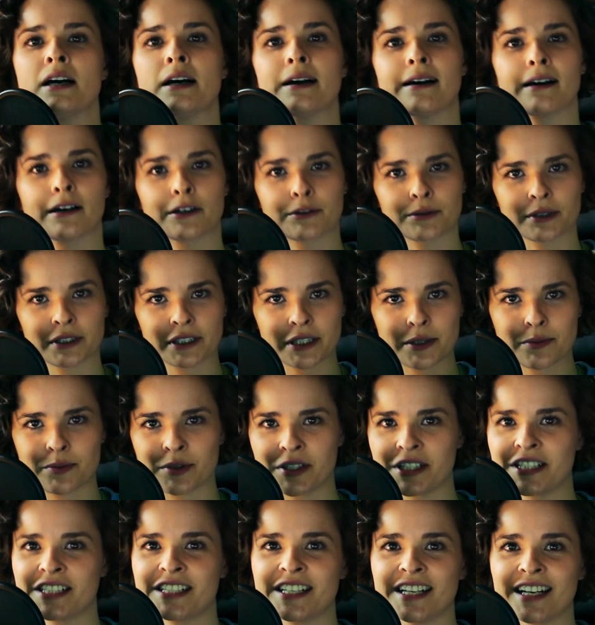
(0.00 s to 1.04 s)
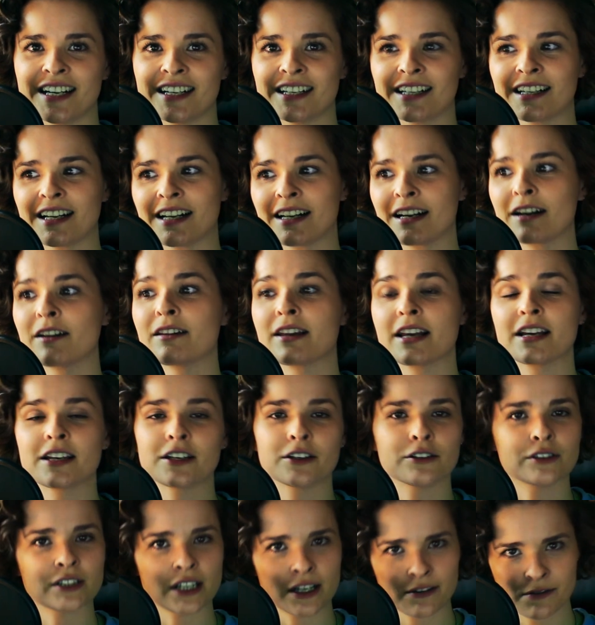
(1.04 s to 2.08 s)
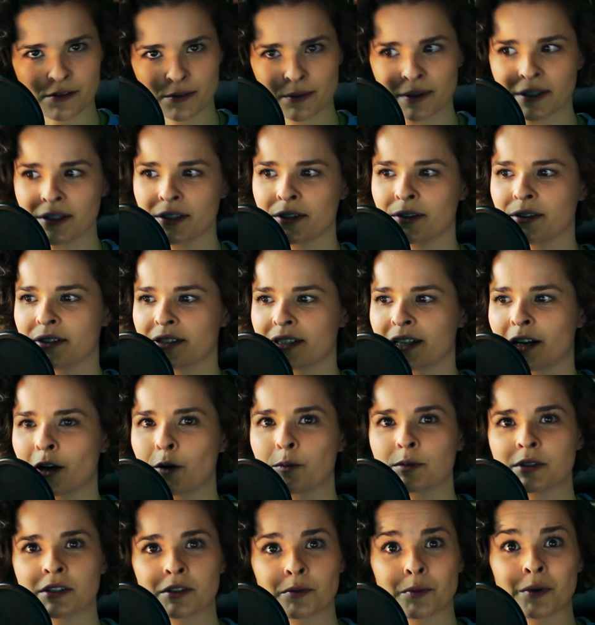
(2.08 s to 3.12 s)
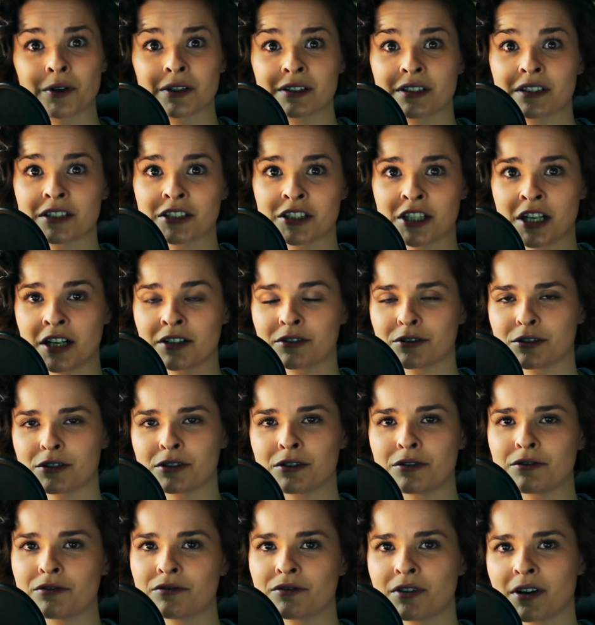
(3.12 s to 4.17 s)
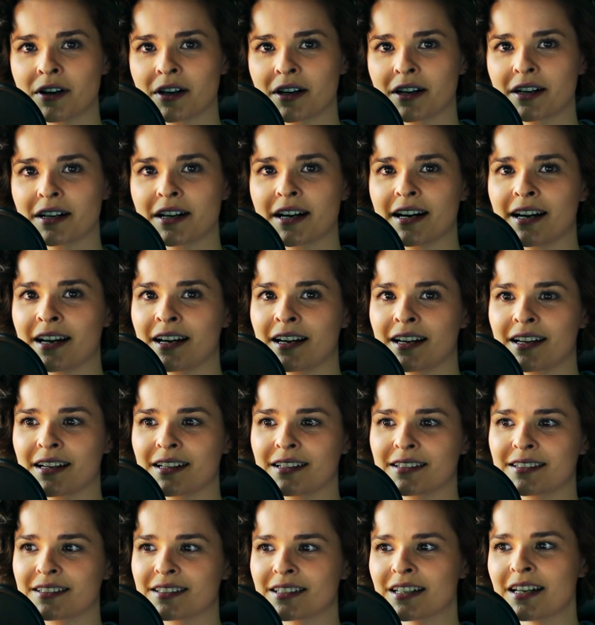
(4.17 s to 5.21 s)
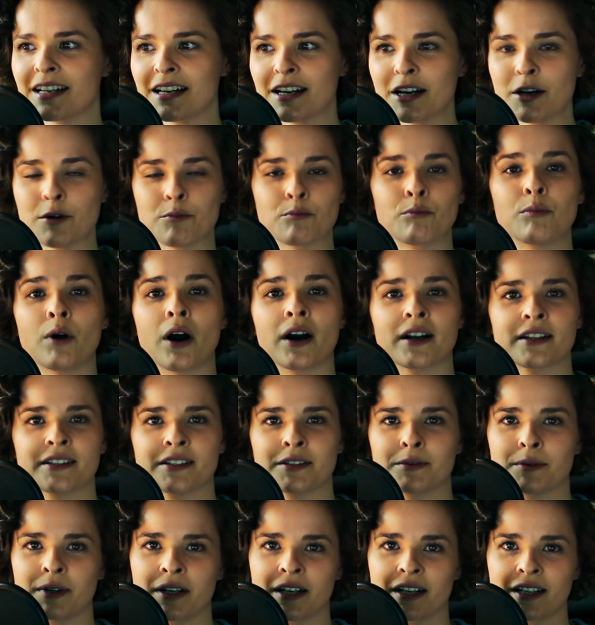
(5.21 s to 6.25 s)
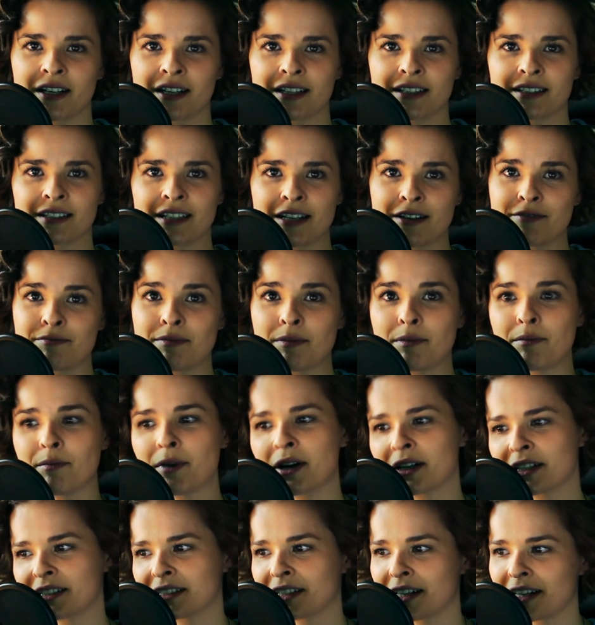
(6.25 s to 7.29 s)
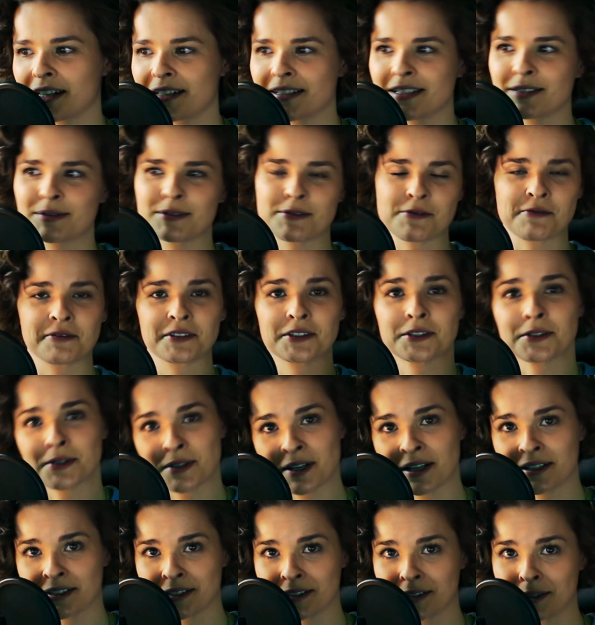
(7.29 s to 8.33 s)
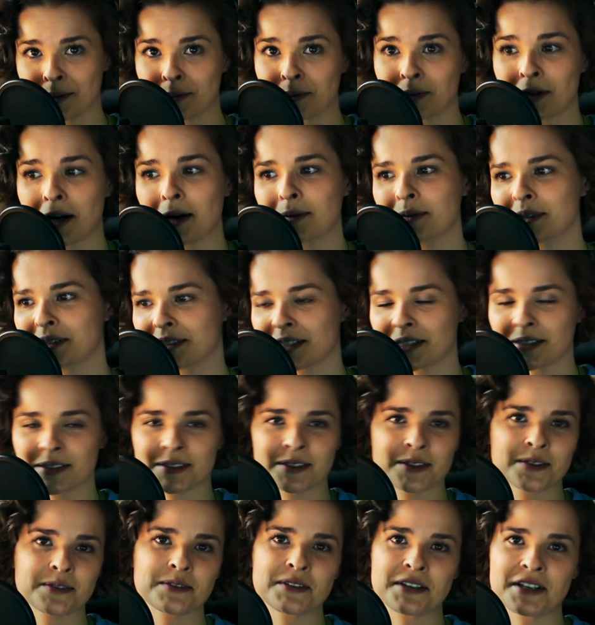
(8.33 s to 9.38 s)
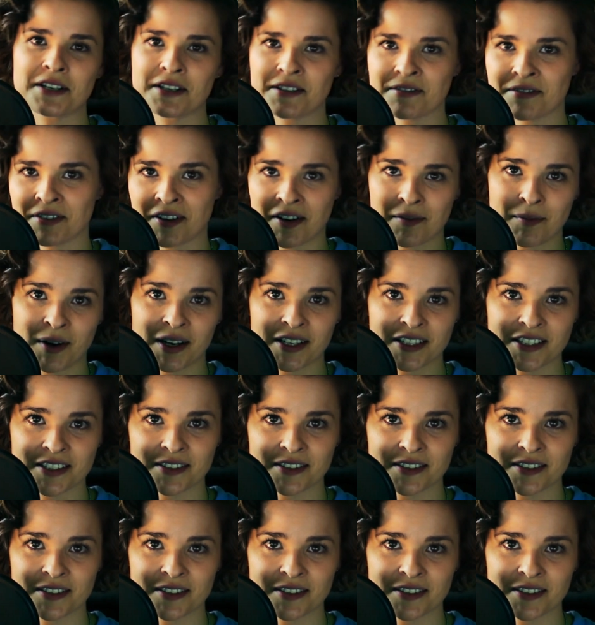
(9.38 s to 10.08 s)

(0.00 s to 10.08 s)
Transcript: I'd really appreciate it. And thank you to everyone who has helped support this channel so far and brought it to where it is. I'm monetized with over 2,000 subscribers now, so thank you very much.